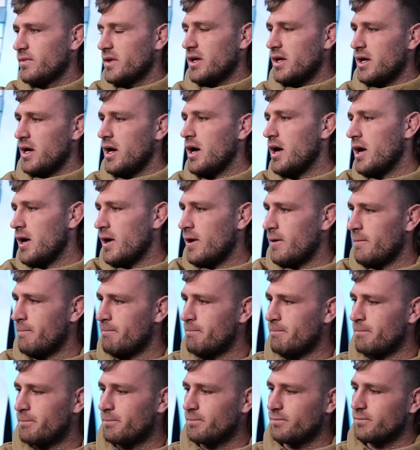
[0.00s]

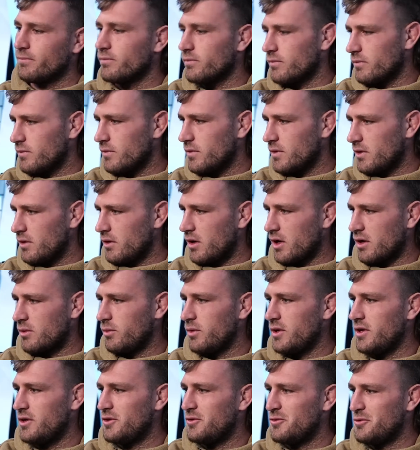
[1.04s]
like
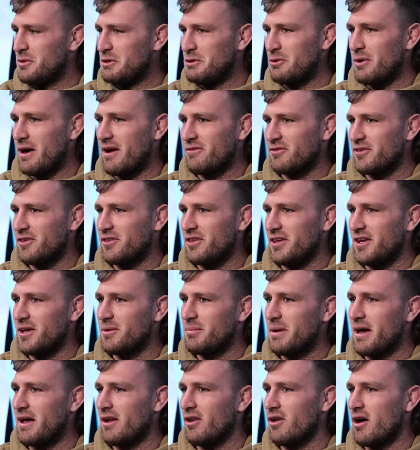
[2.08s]
we do have to think
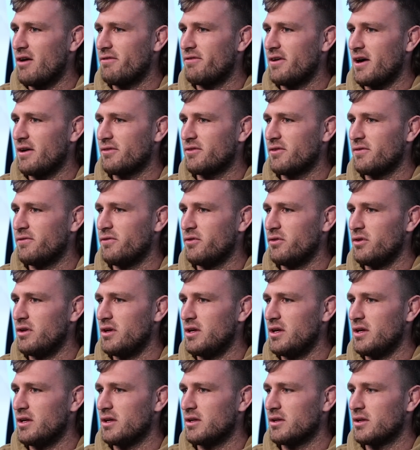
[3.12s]
about life after
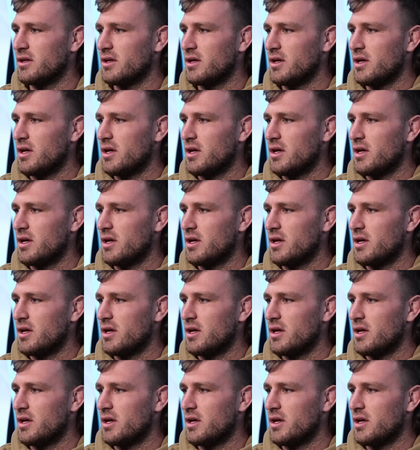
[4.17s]
footy, and